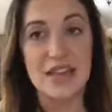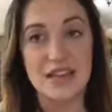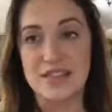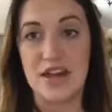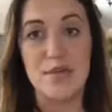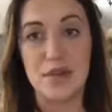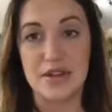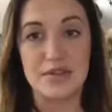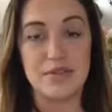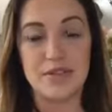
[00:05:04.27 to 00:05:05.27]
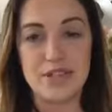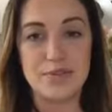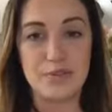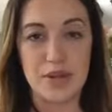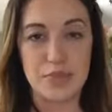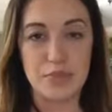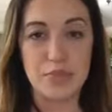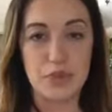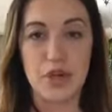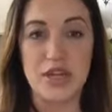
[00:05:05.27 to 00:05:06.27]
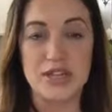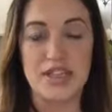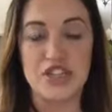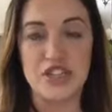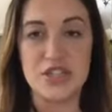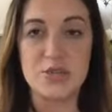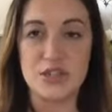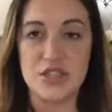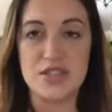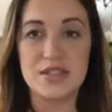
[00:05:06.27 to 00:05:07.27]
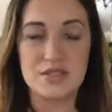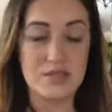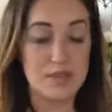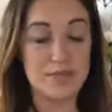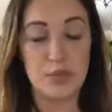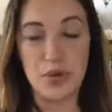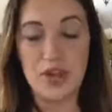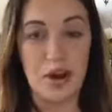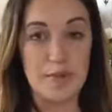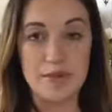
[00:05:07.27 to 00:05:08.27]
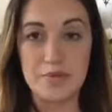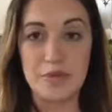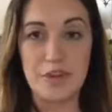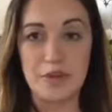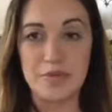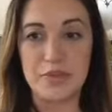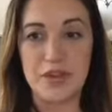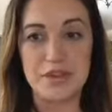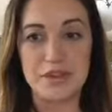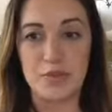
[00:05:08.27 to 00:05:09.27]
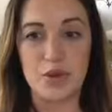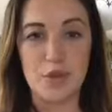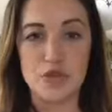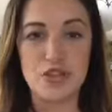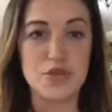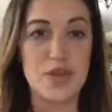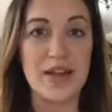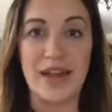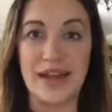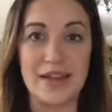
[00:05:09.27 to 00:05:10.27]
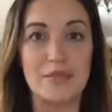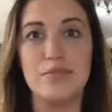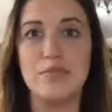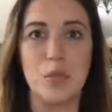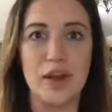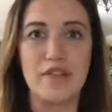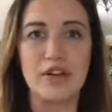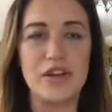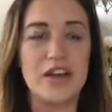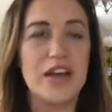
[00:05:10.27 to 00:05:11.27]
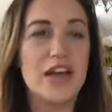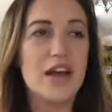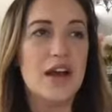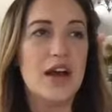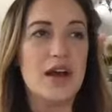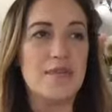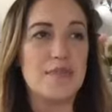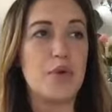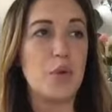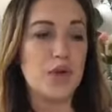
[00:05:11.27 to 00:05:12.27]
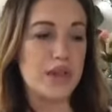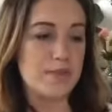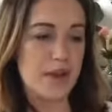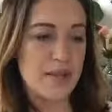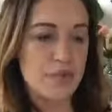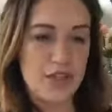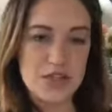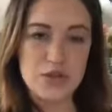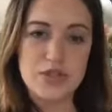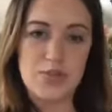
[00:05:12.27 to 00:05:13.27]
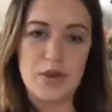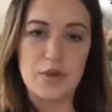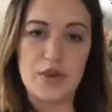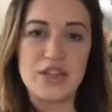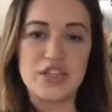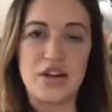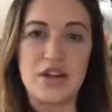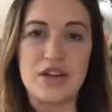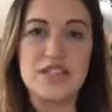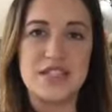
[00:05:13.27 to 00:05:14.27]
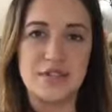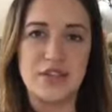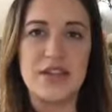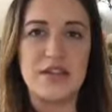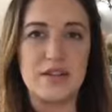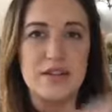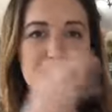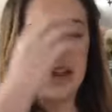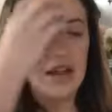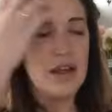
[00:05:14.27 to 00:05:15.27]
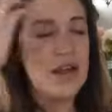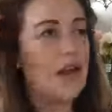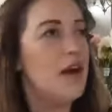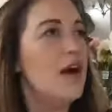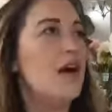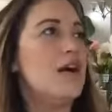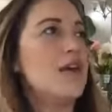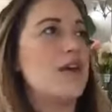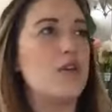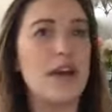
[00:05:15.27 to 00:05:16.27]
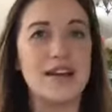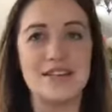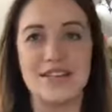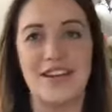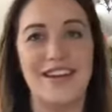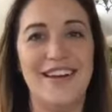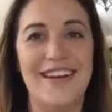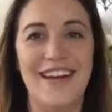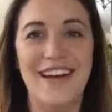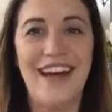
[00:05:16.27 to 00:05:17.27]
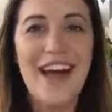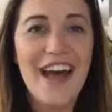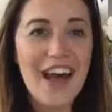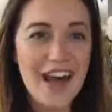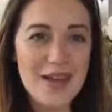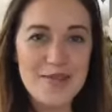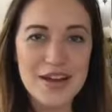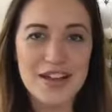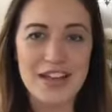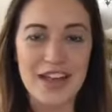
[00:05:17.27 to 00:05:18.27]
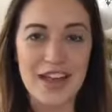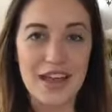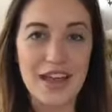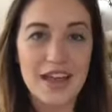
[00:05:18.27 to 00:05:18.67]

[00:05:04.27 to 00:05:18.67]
that has not been, it's been pretty contentious, which is pretty common, you know, emotions run high, whatever. But we'd been able to get to a spot where we could talk civilly. And you guys, I'm not going to lie.